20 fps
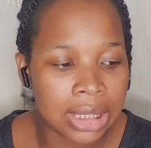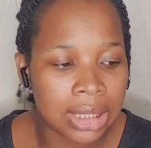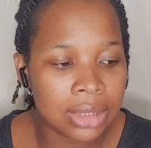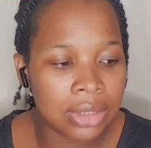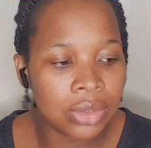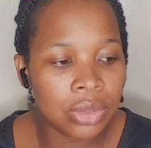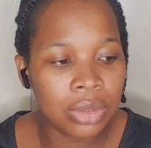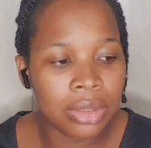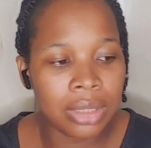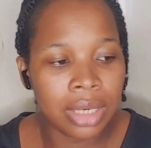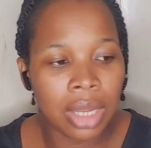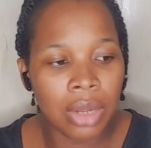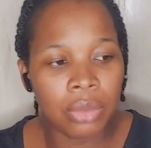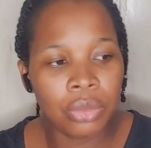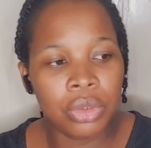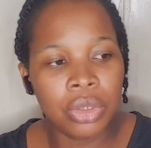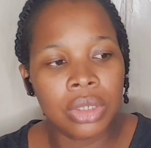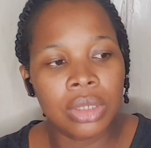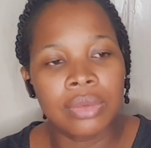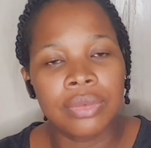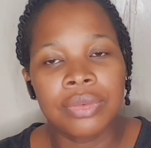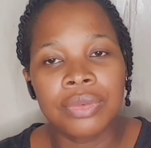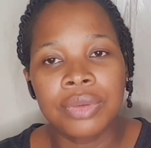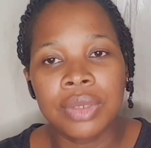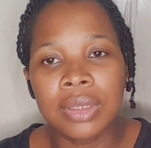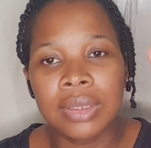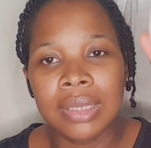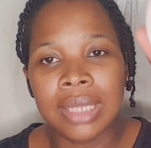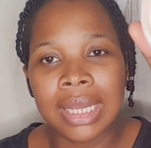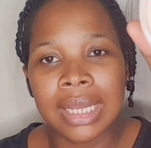So now you can
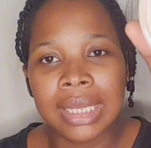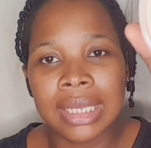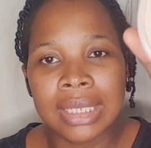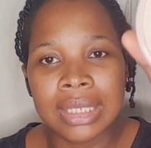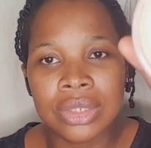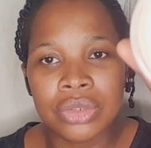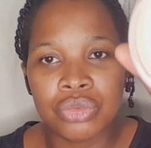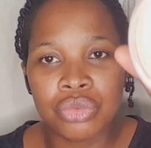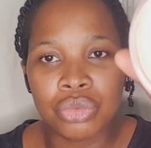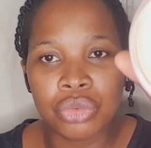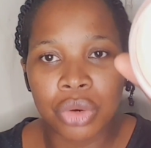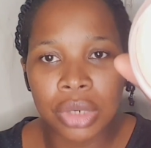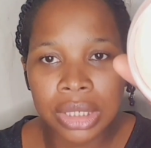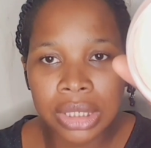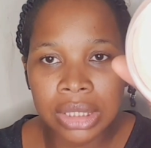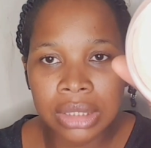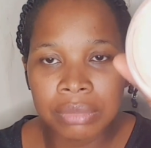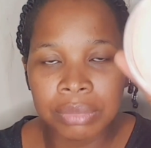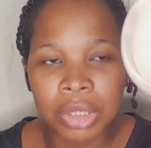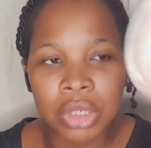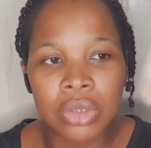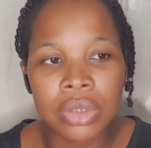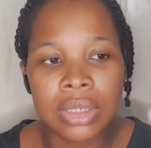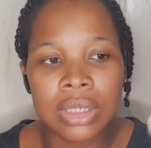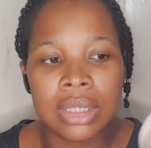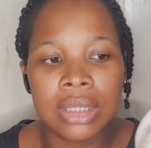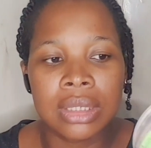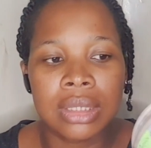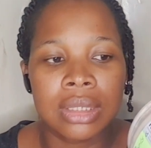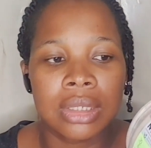feel like it's running because
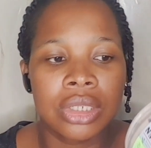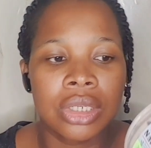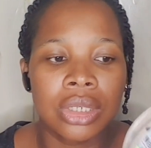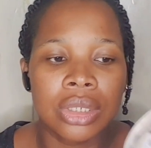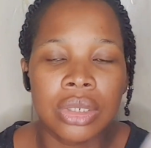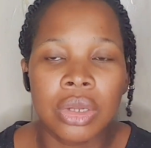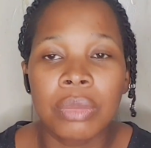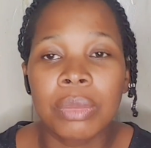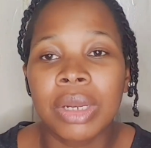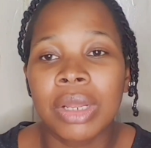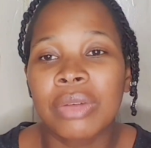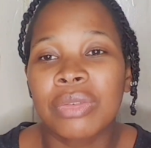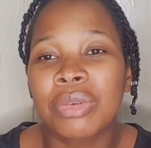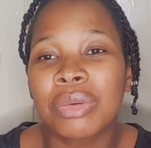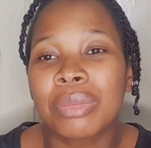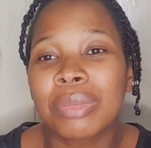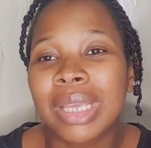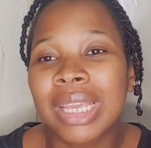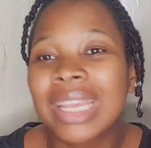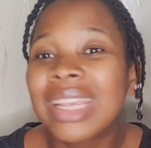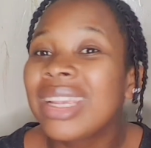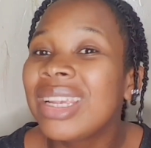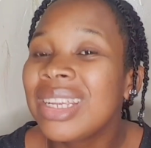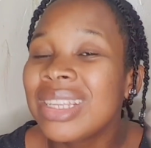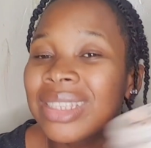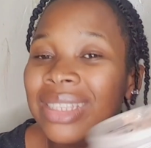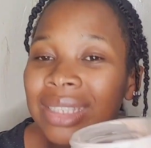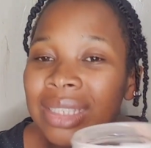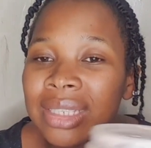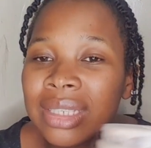it's just coming out from a
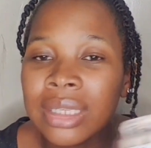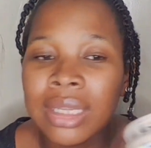heat,